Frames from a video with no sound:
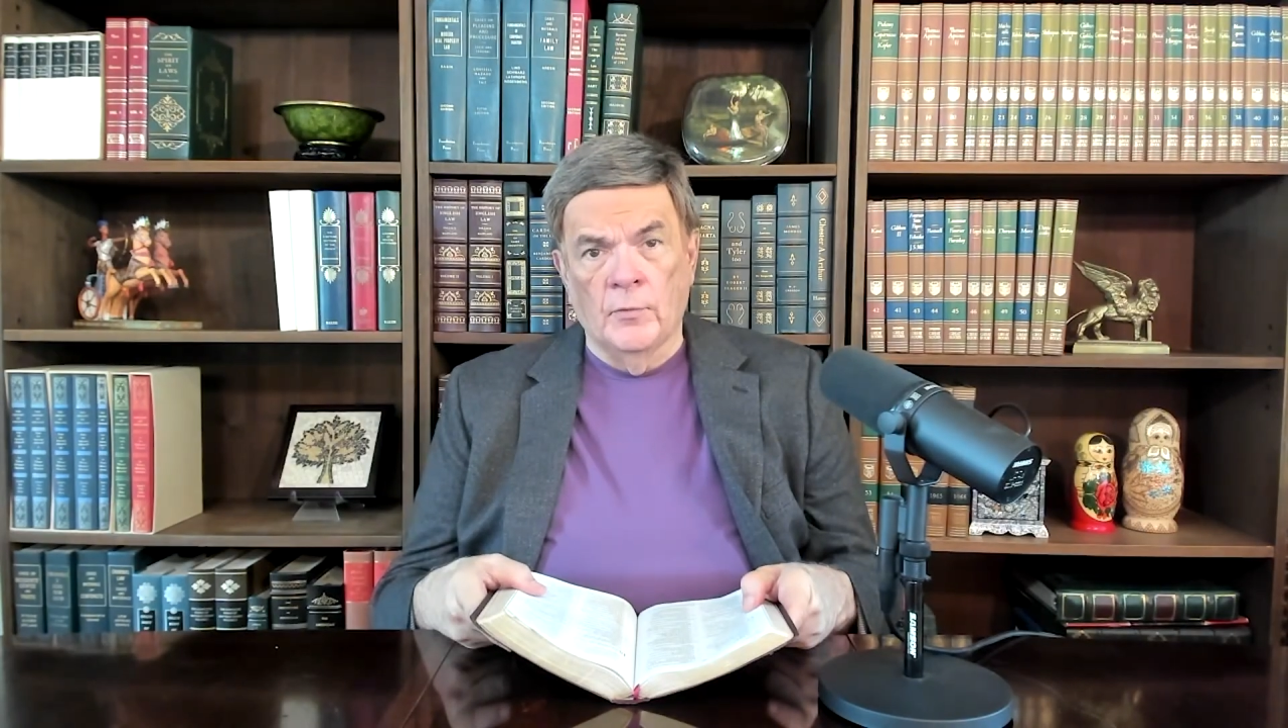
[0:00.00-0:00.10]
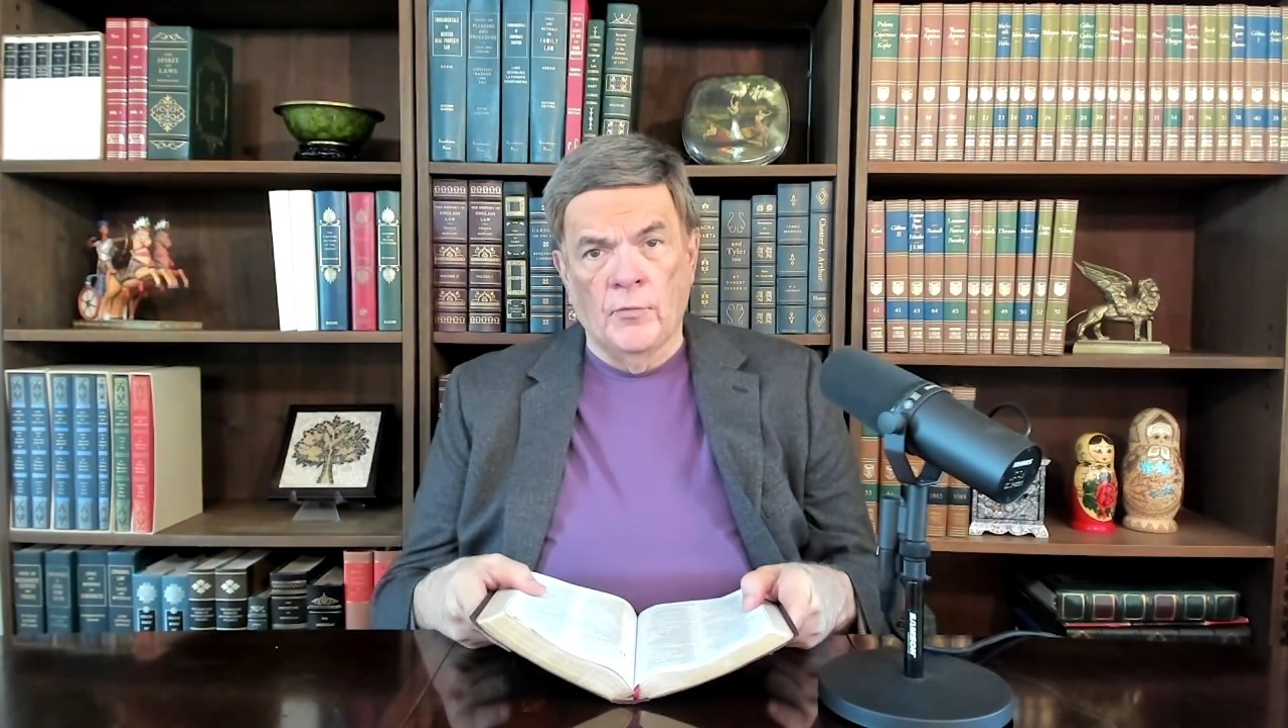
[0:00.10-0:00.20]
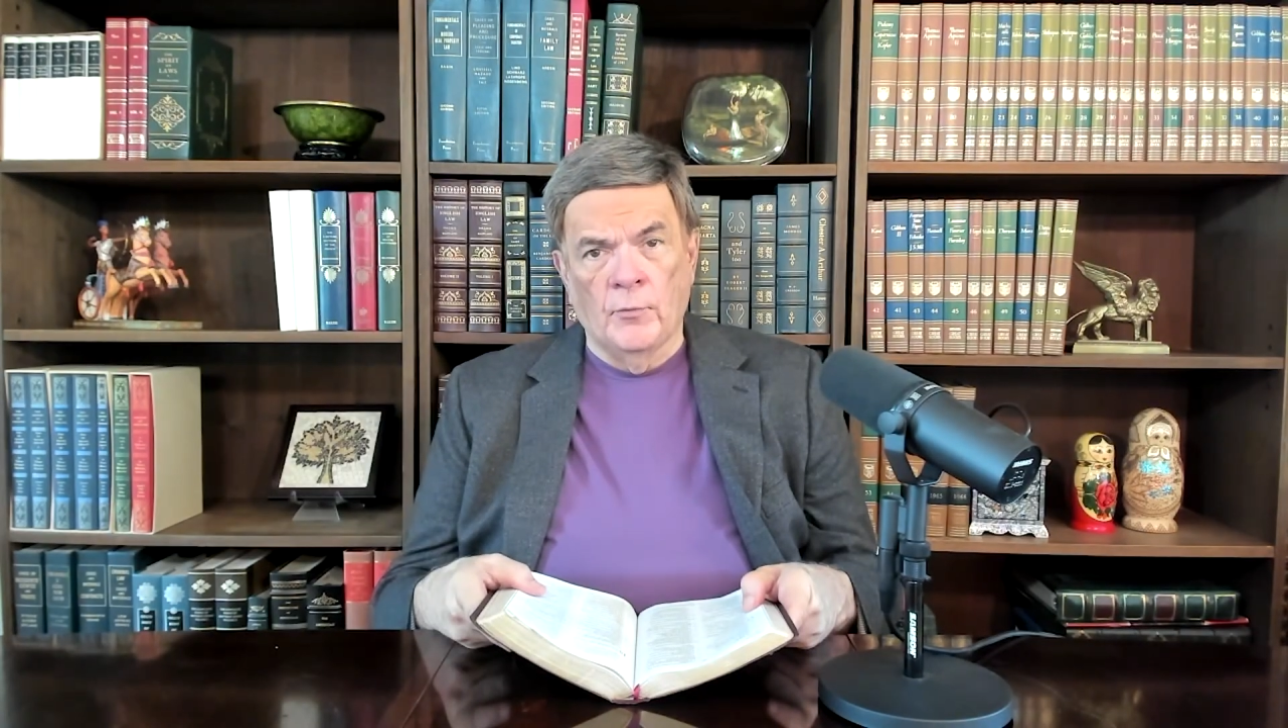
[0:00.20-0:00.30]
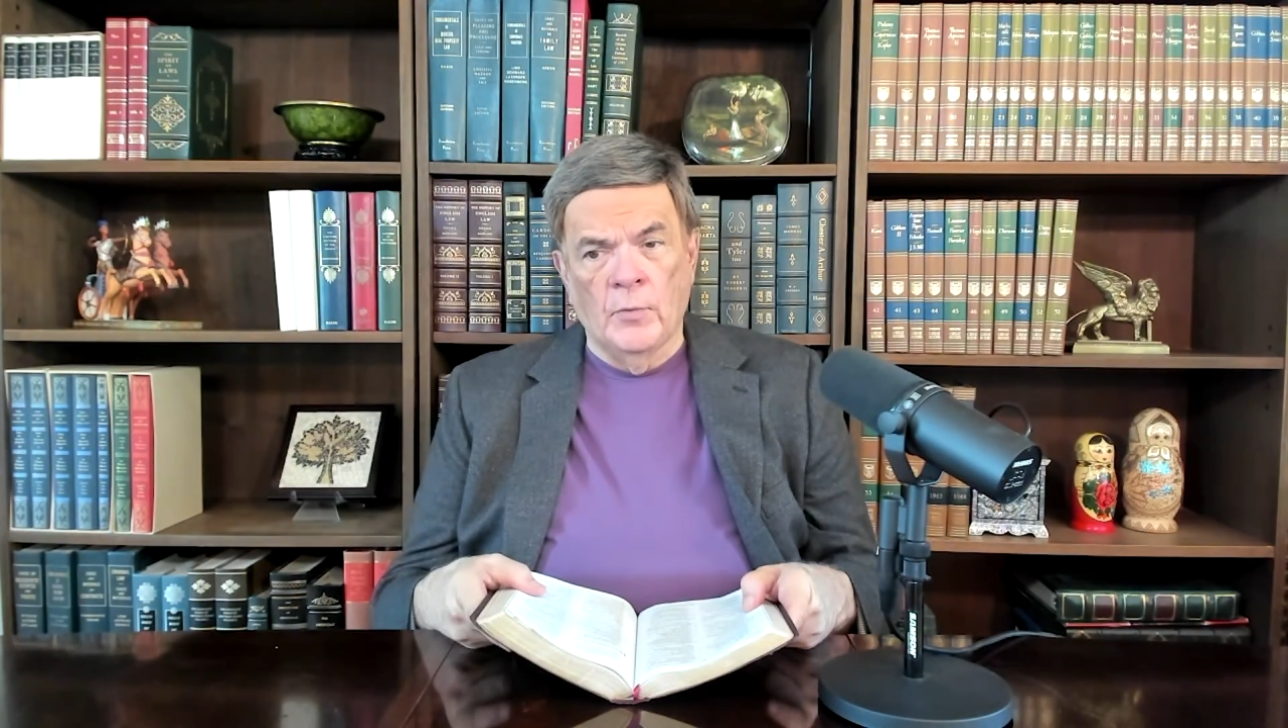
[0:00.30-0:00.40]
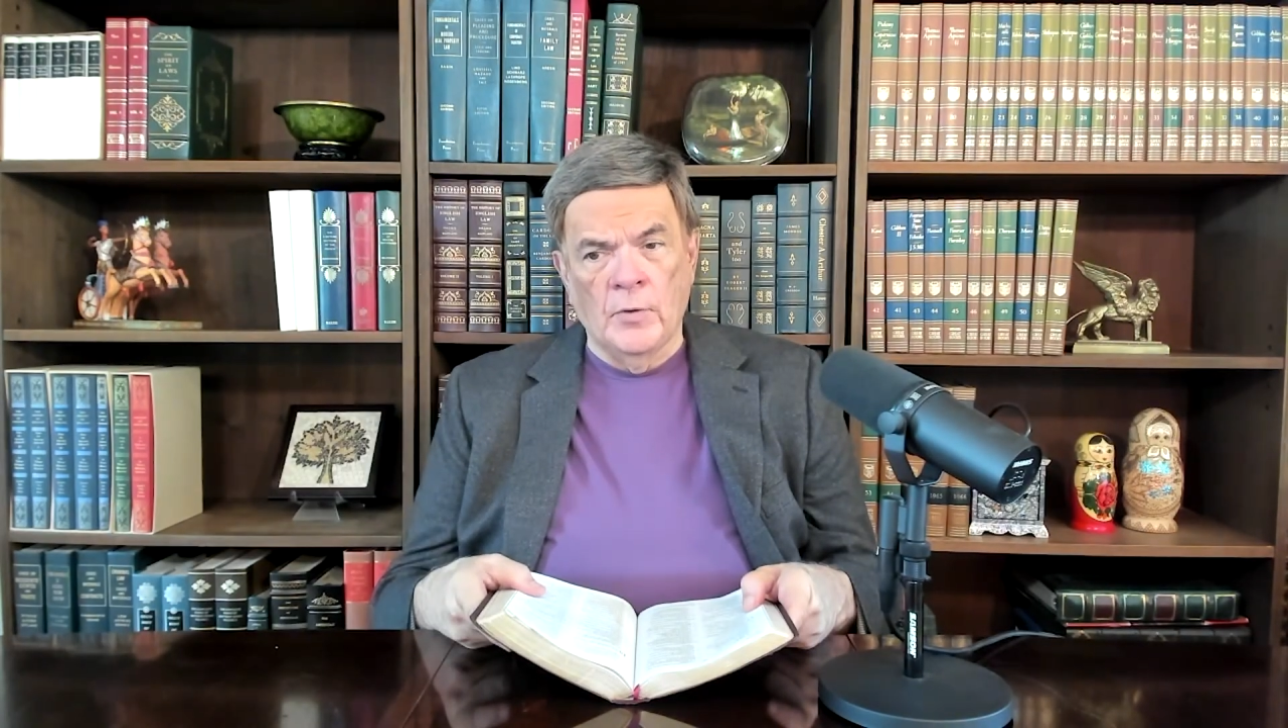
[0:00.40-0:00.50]

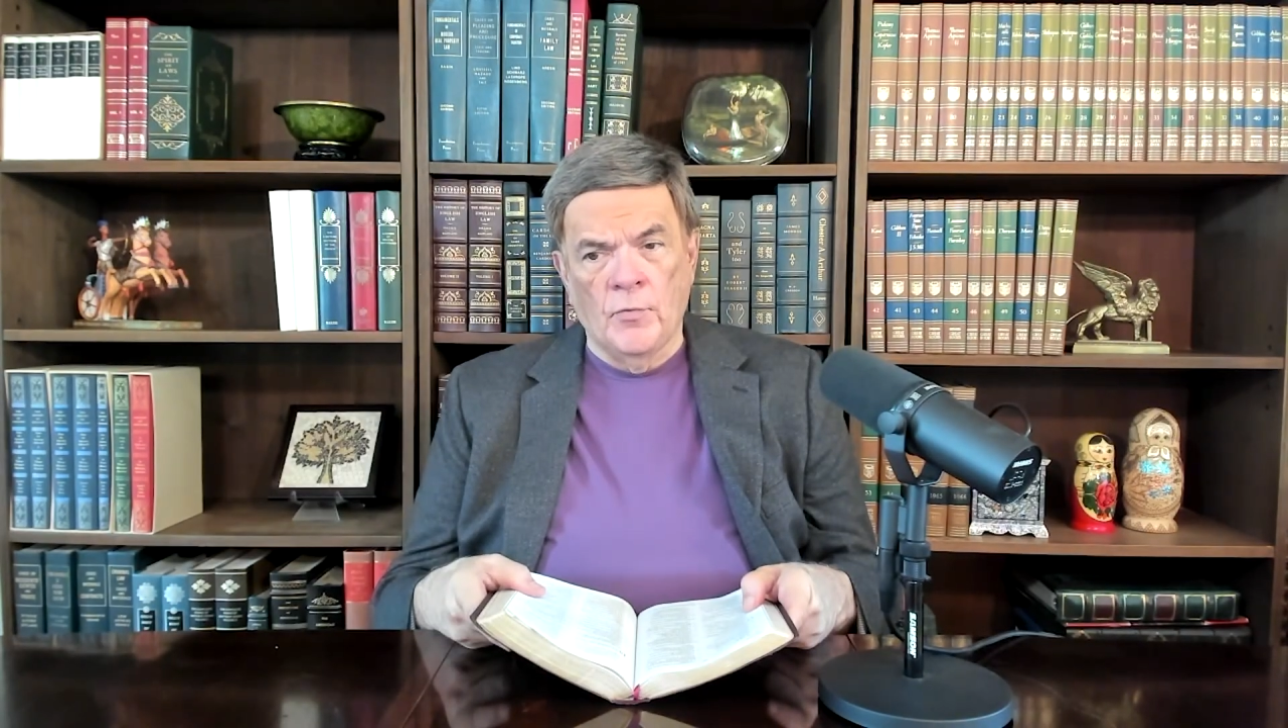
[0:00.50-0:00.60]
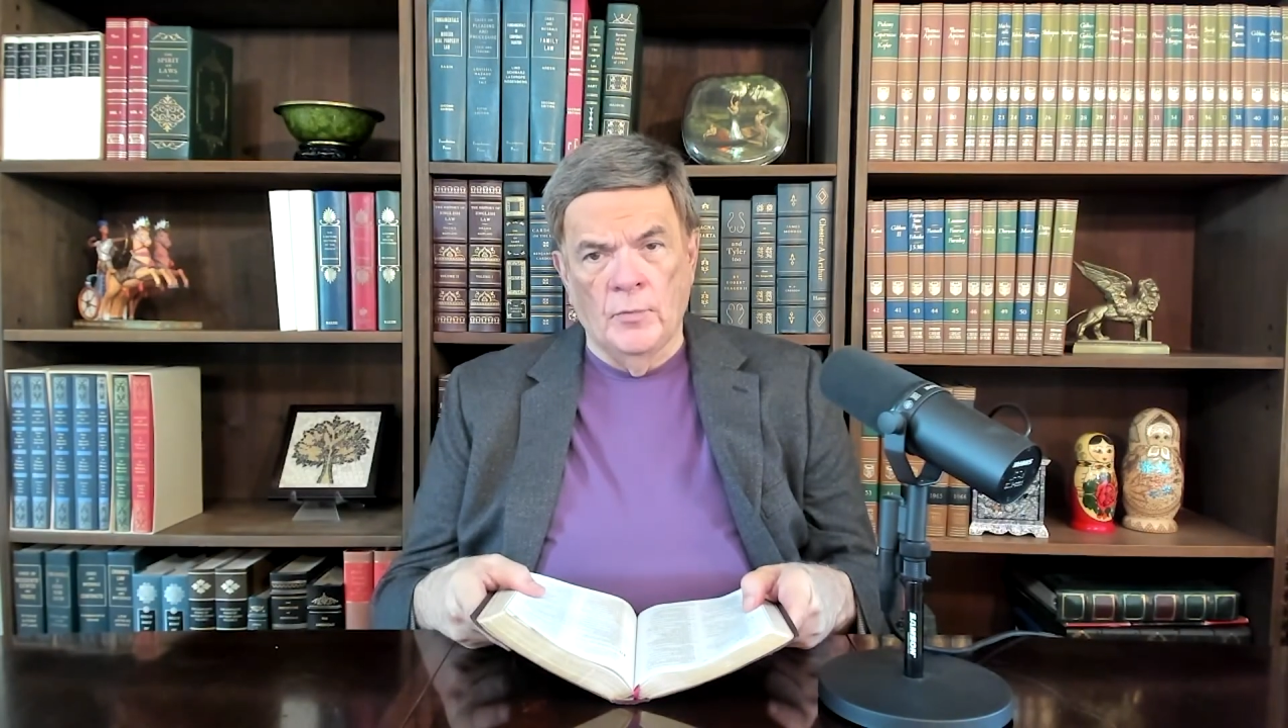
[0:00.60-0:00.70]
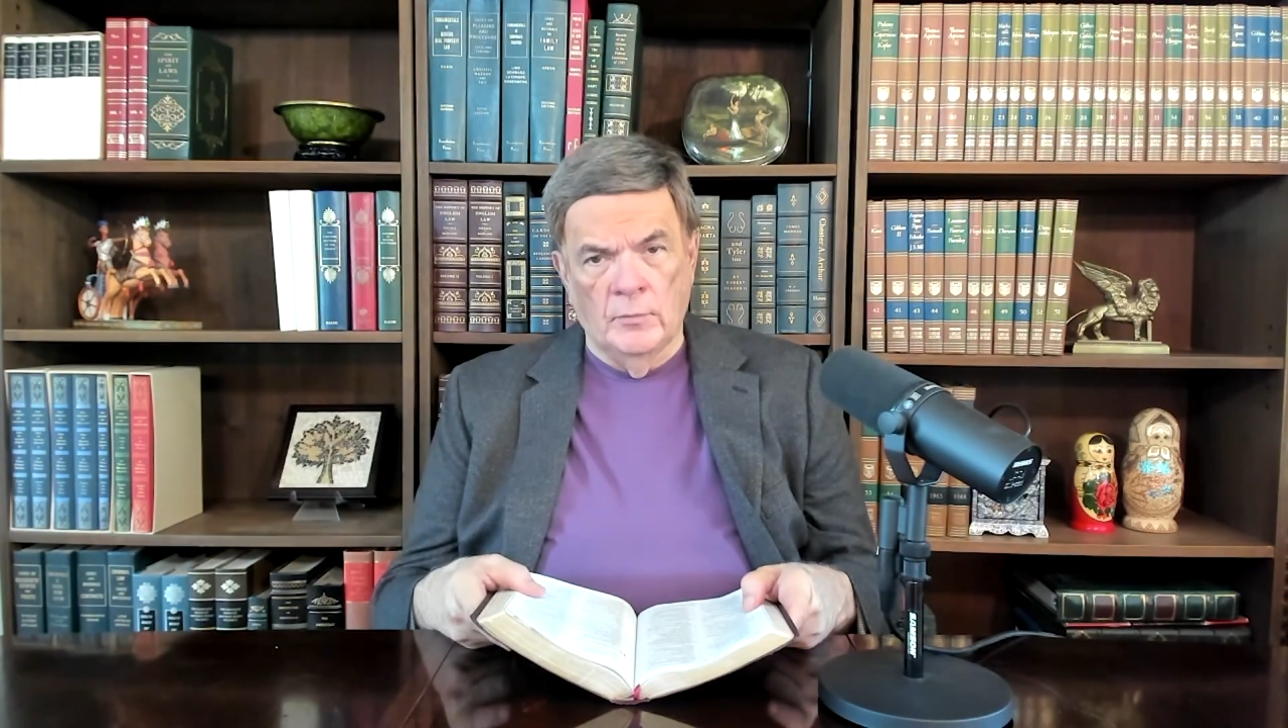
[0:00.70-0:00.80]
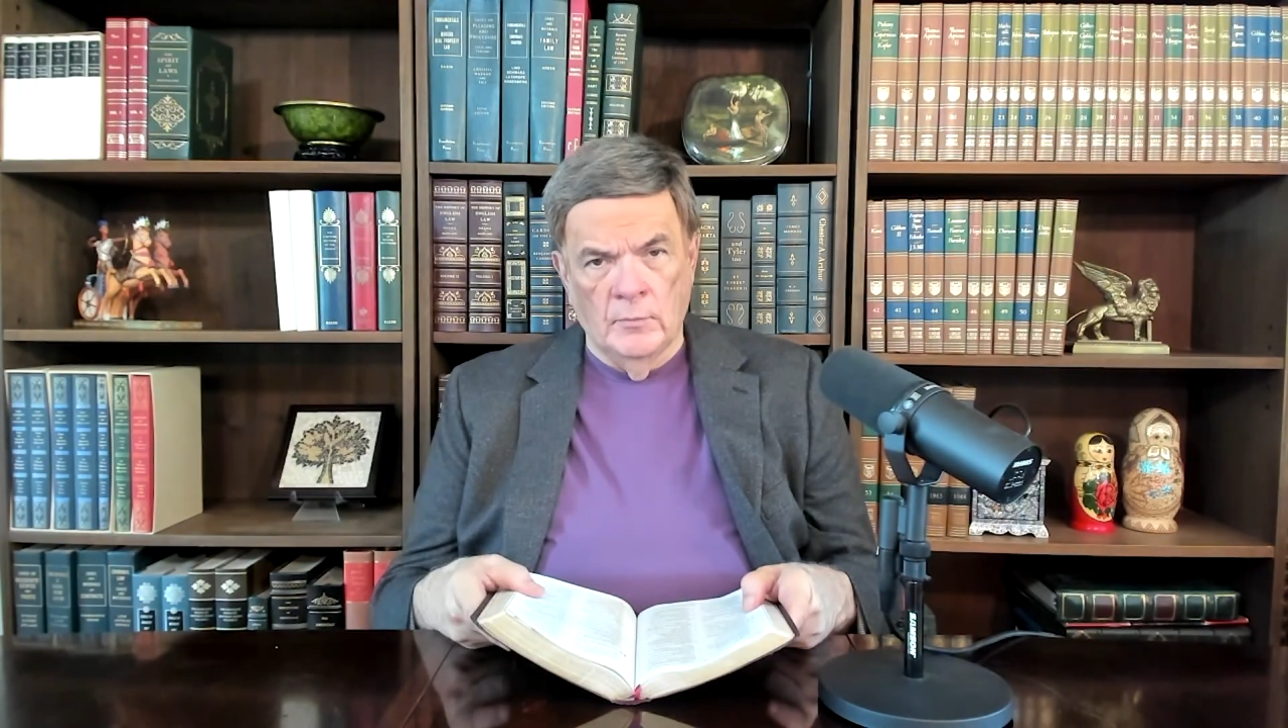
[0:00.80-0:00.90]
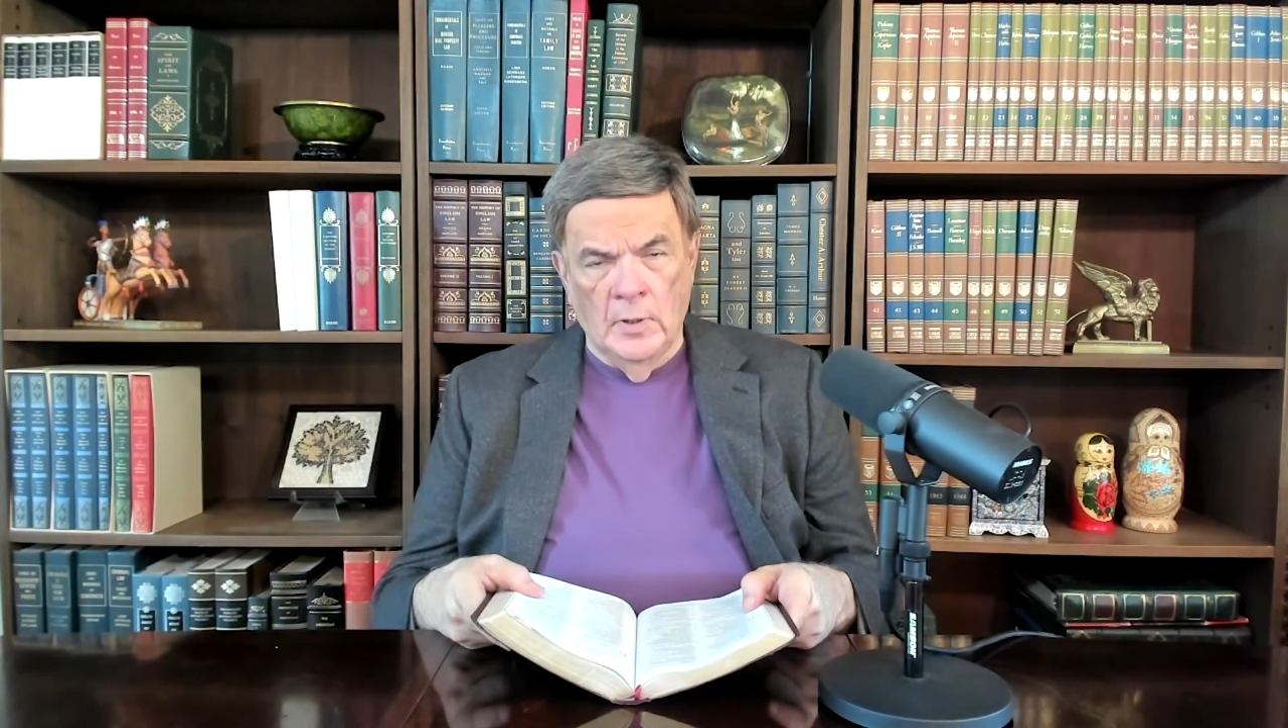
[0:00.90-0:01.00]
resurrection